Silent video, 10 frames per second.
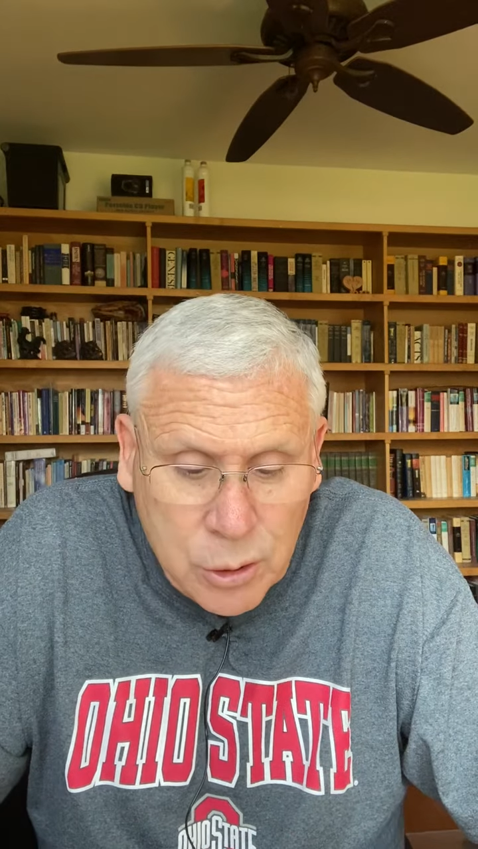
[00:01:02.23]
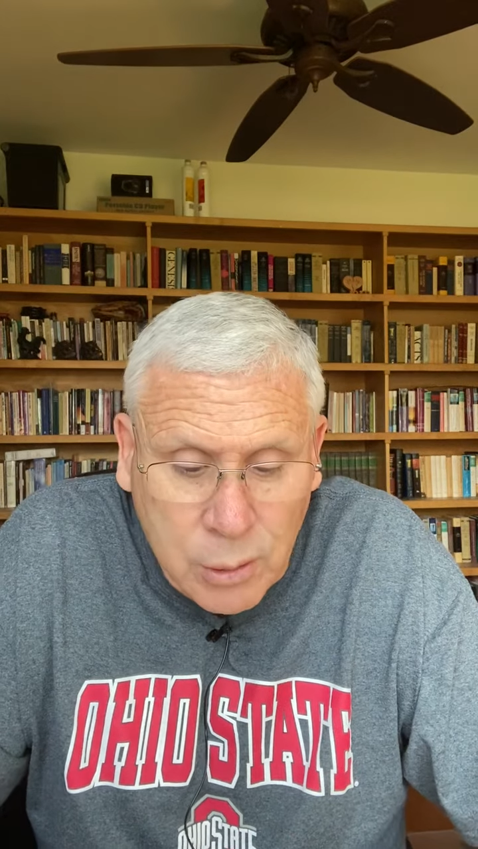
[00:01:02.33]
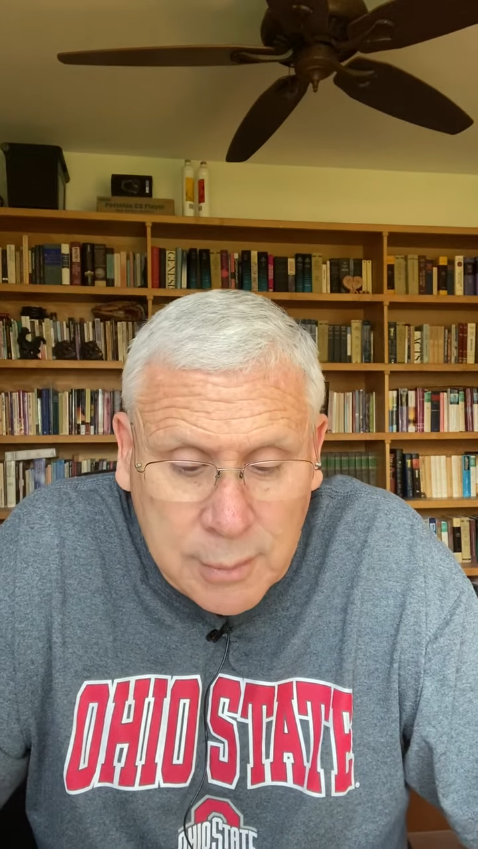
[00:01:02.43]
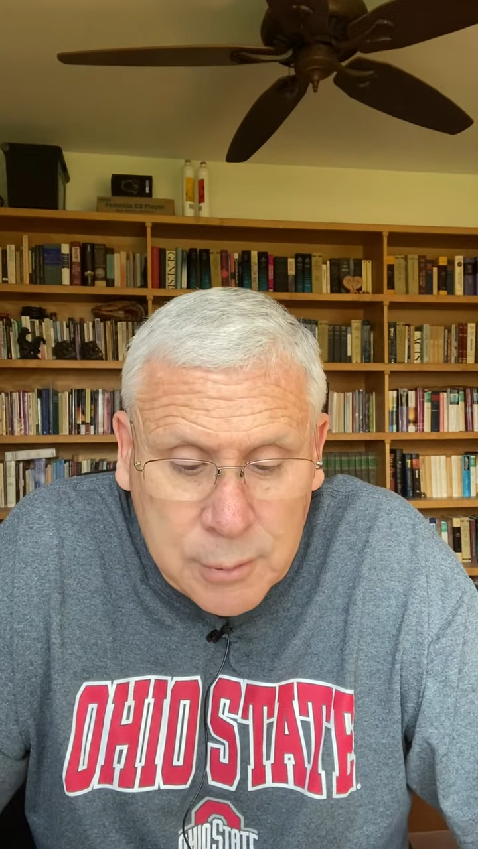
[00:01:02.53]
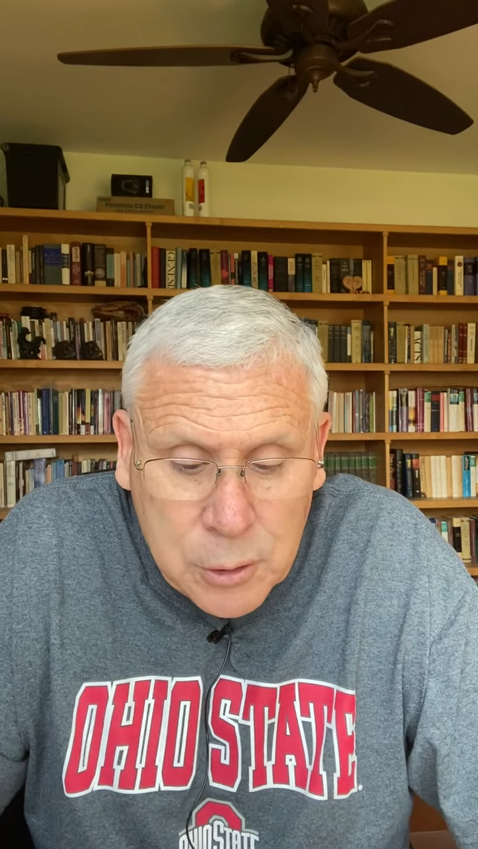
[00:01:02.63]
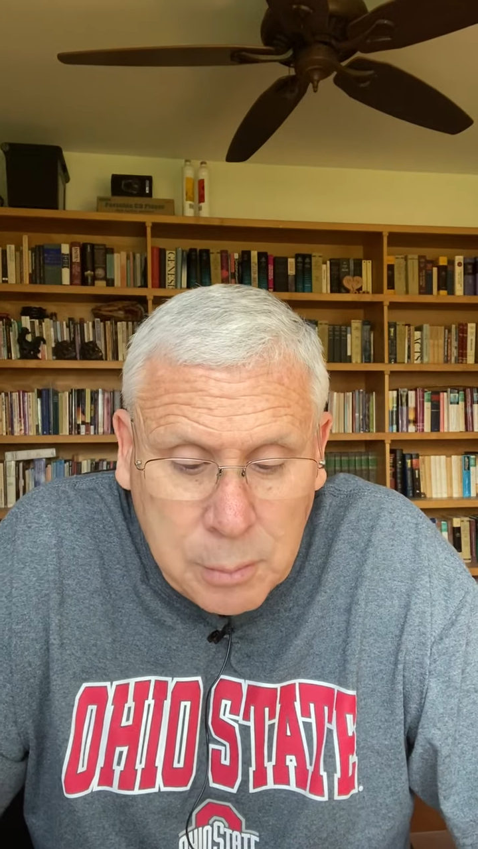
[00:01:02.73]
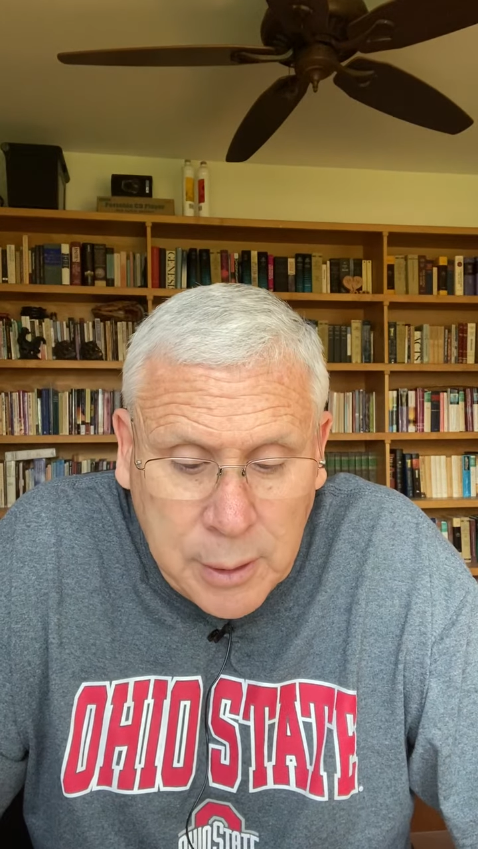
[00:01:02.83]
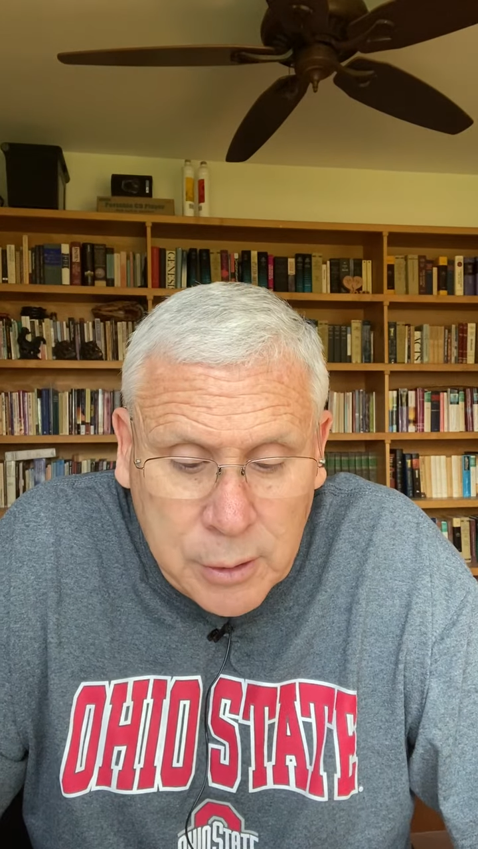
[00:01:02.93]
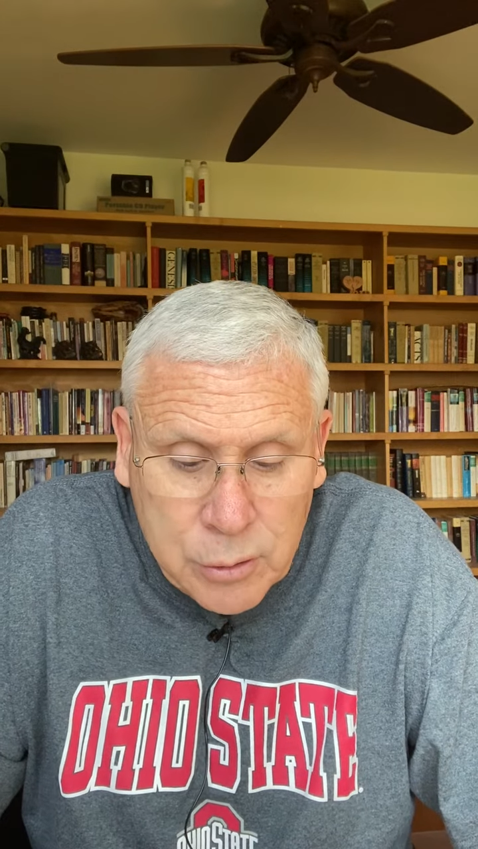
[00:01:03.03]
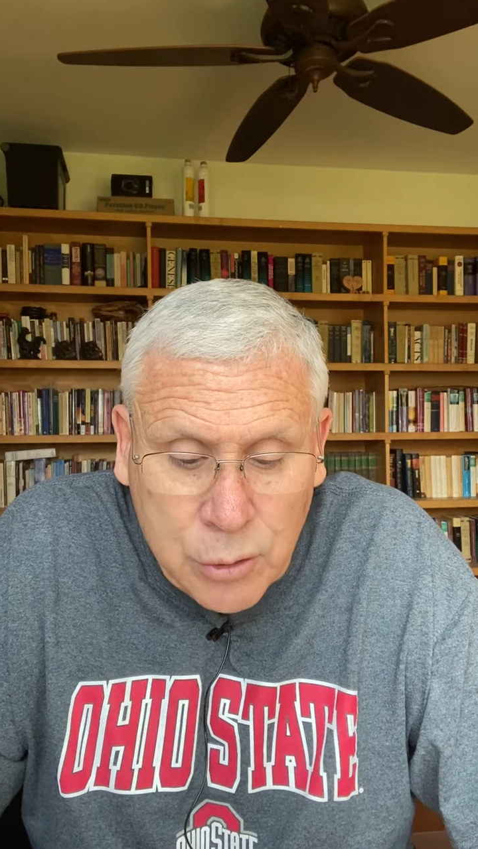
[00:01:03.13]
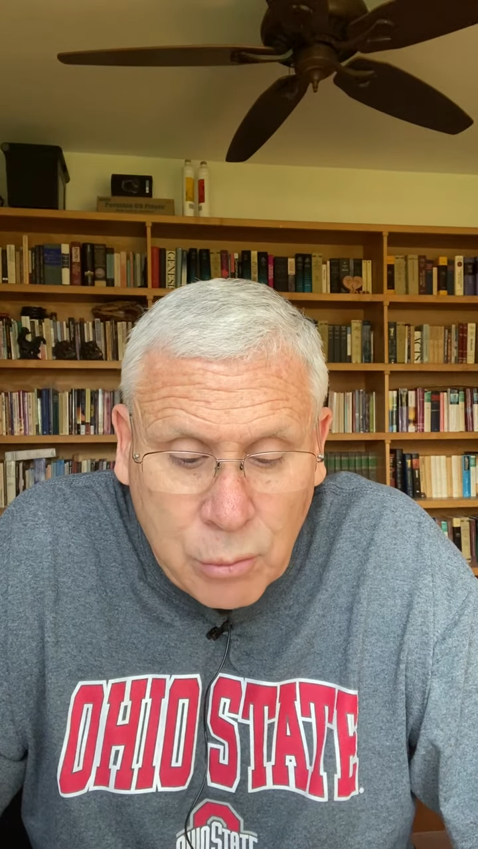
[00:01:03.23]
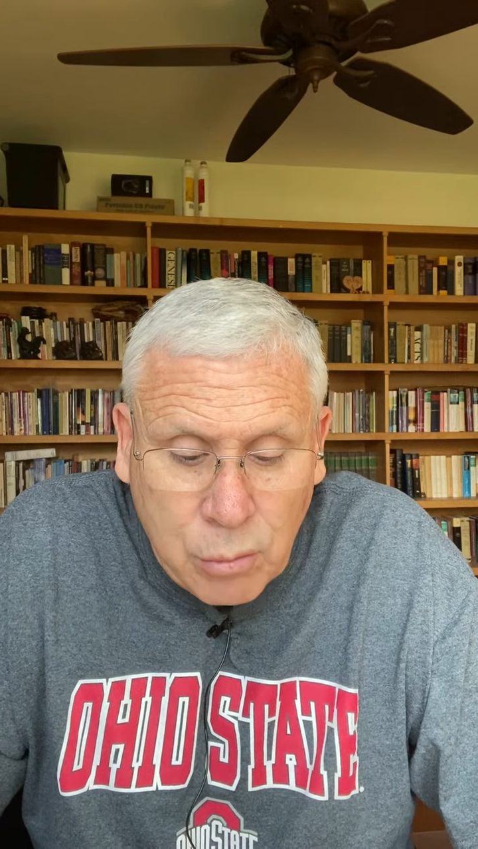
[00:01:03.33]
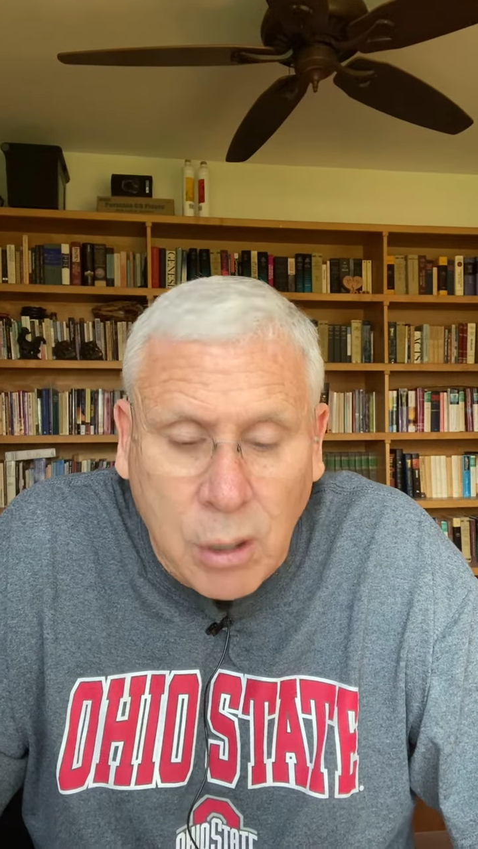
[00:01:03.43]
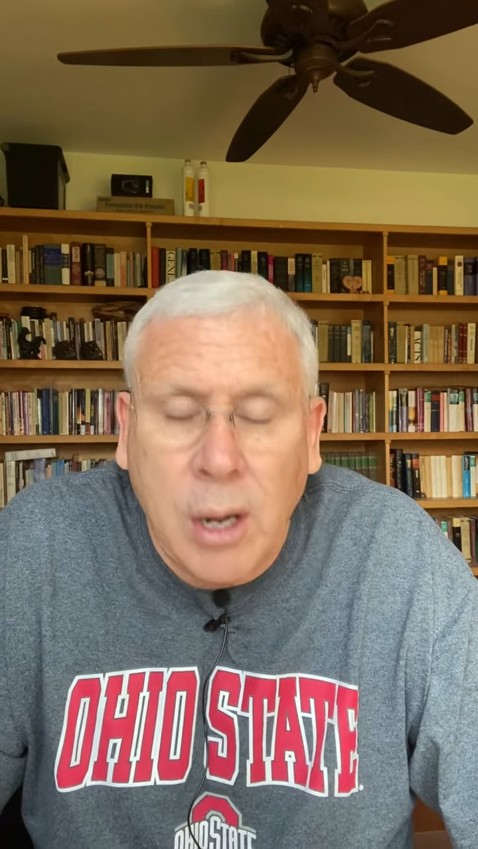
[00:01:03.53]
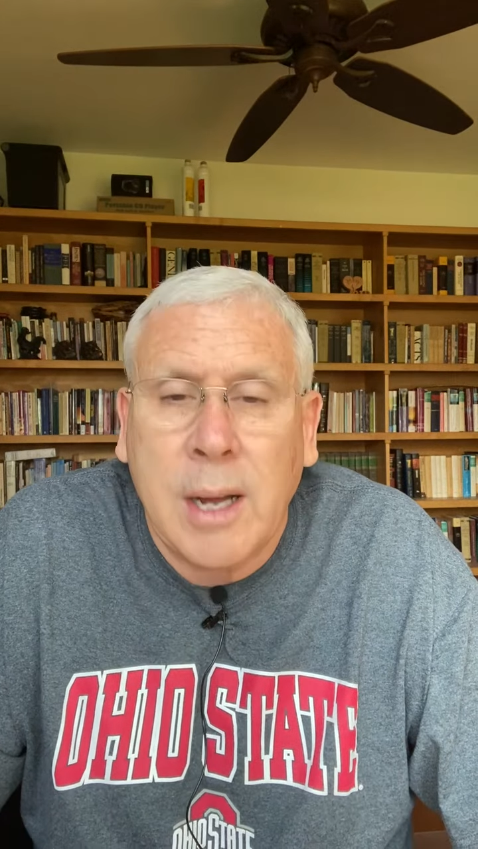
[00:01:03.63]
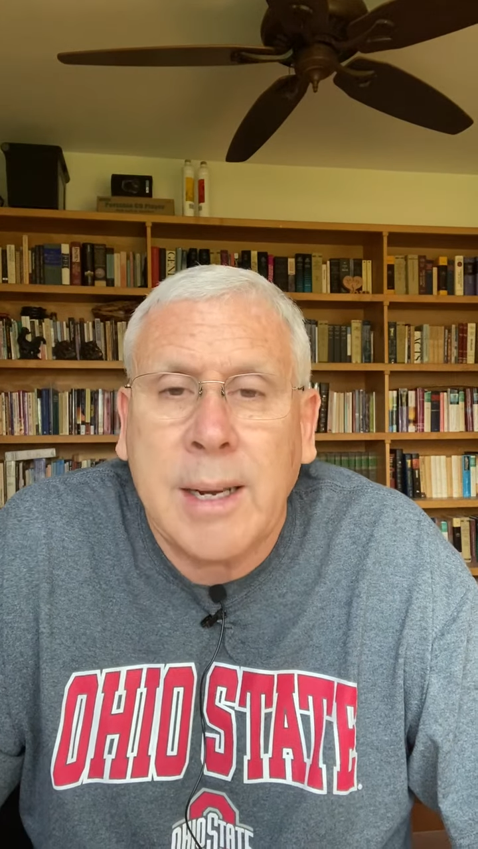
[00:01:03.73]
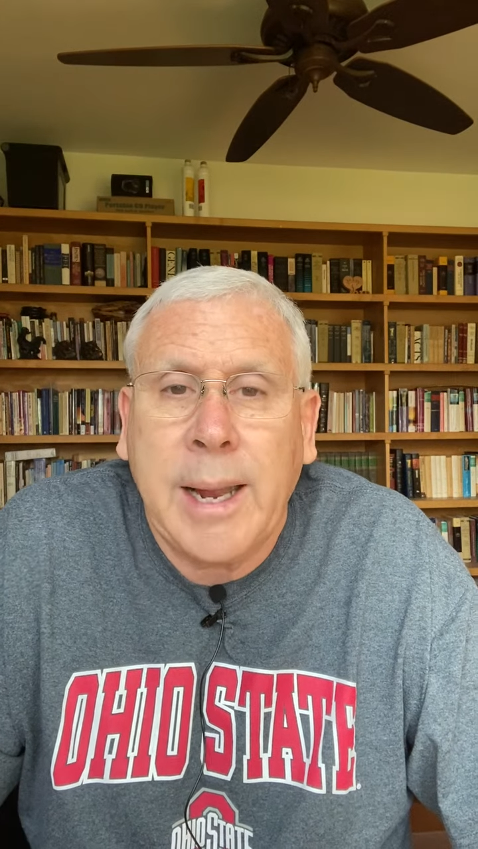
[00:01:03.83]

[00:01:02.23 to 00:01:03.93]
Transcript: whoever spares the rod